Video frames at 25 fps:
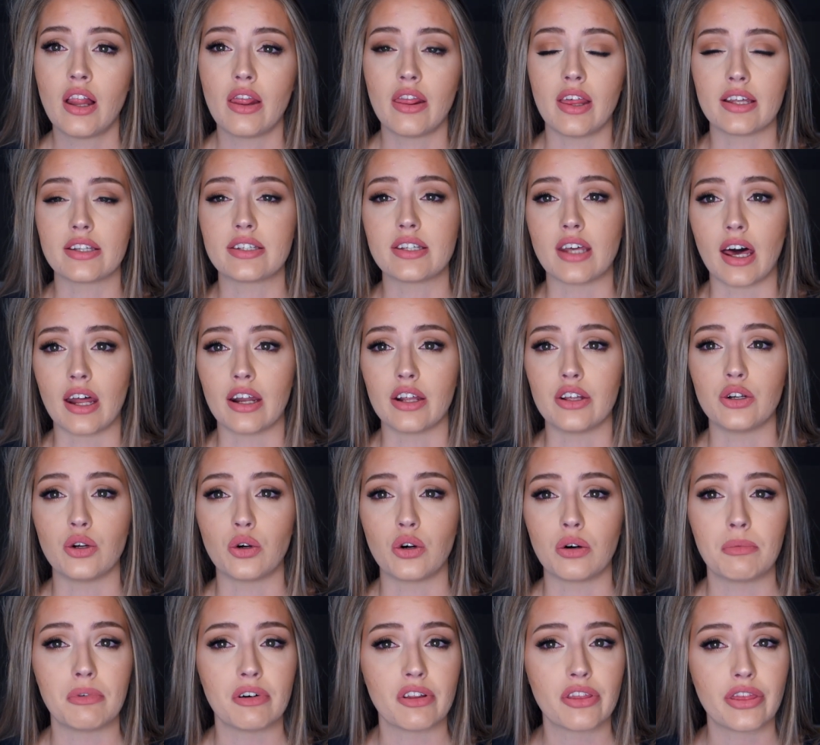That's not a
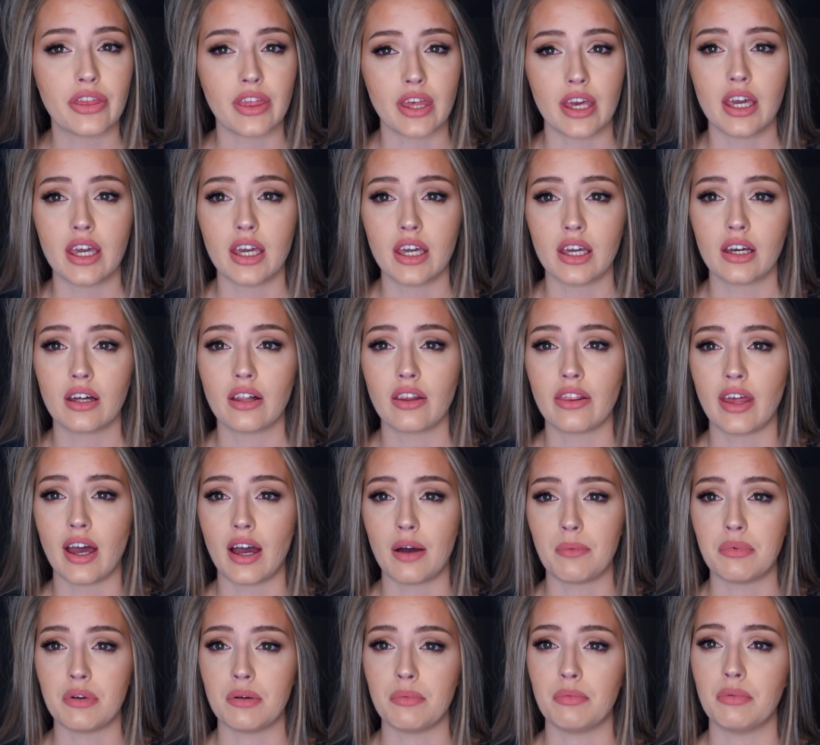normal thing
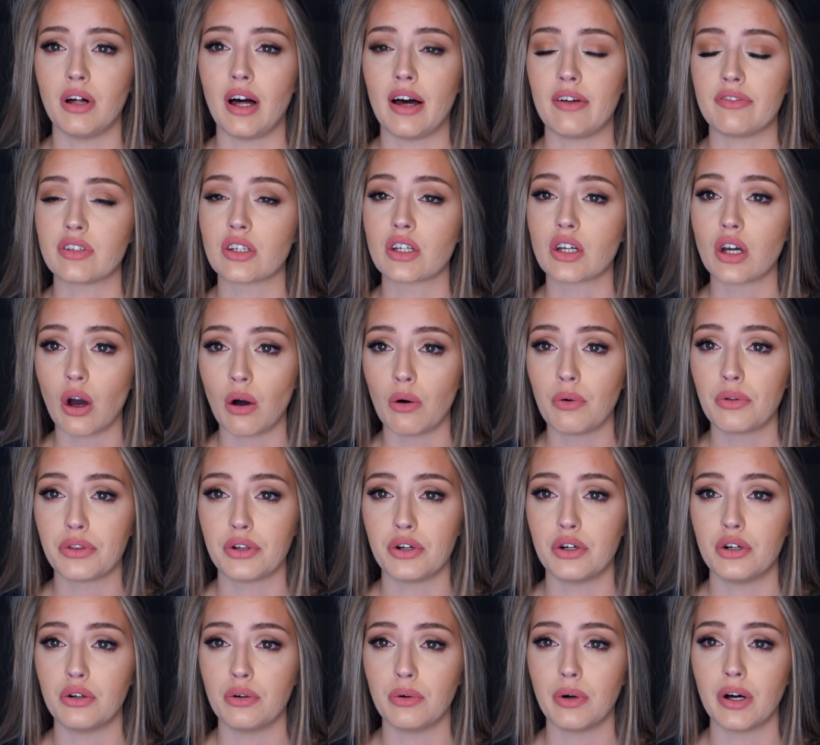that people have to go
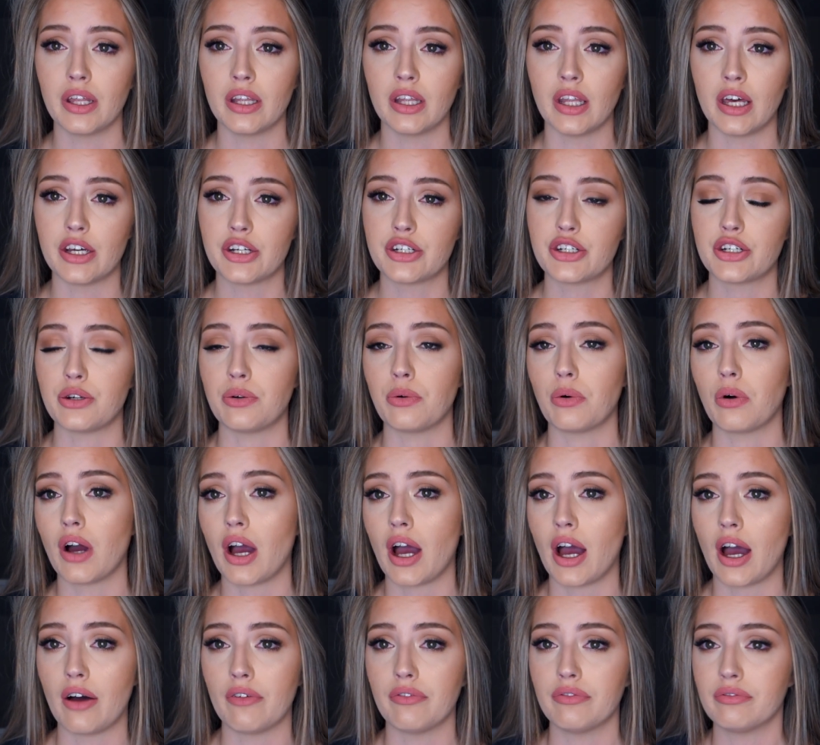through unless you
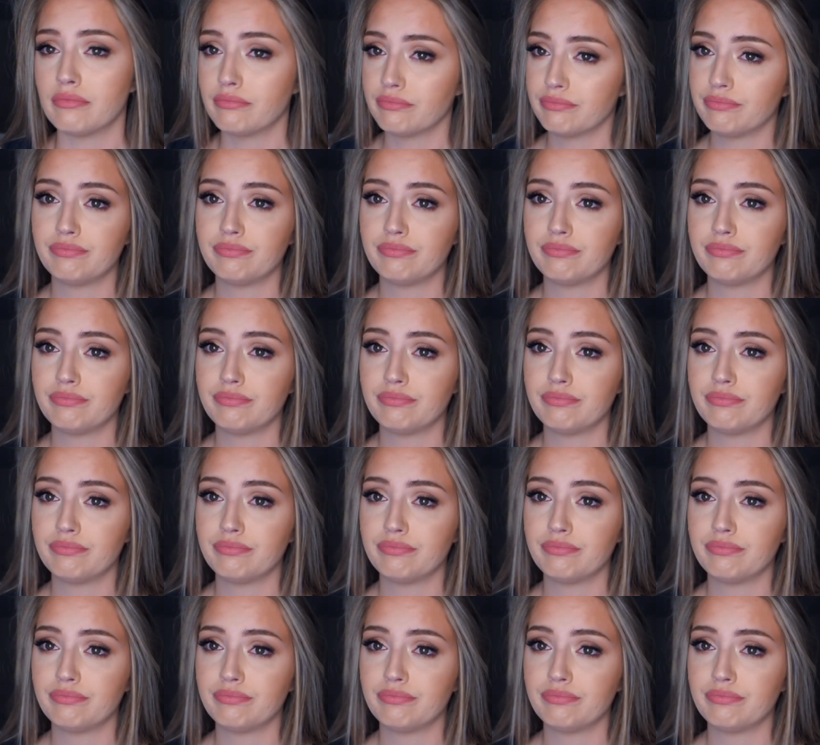have